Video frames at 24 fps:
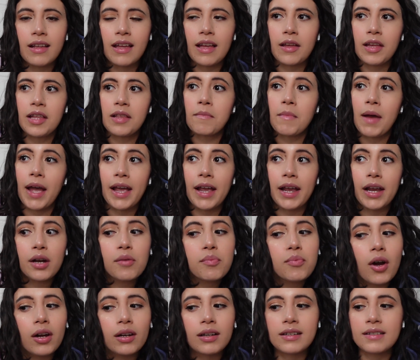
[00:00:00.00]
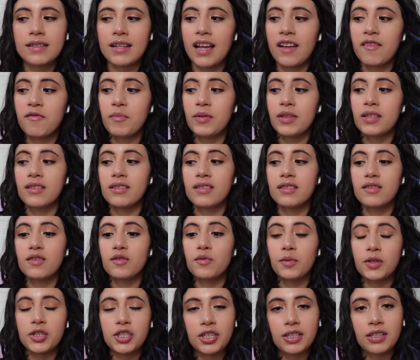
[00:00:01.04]
And my hair products, I've been
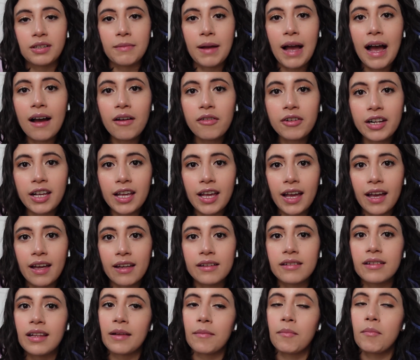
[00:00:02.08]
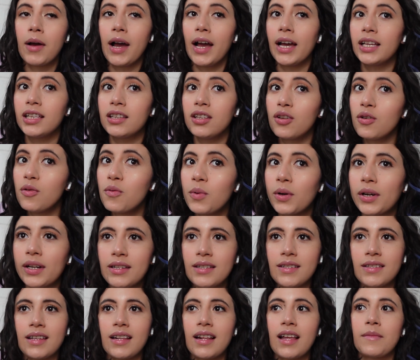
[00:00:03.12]
switching them out again and buying new
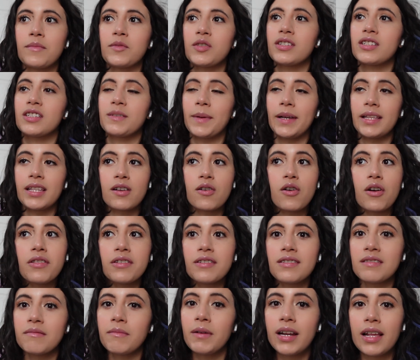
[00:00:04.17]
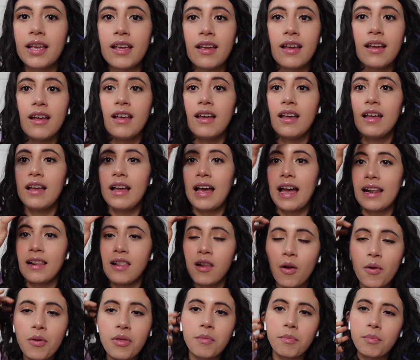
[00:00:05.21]
ones, and I'm just spending all this money. I
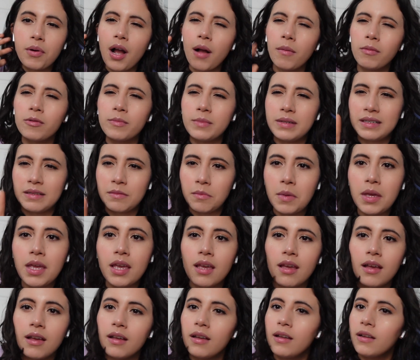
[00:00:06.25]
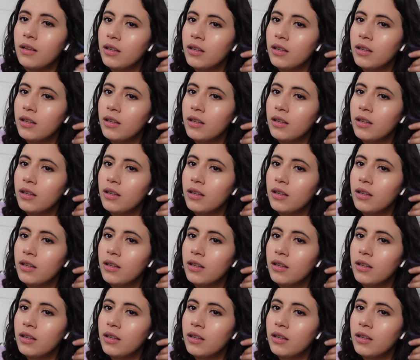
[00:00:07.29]
know the problem is me.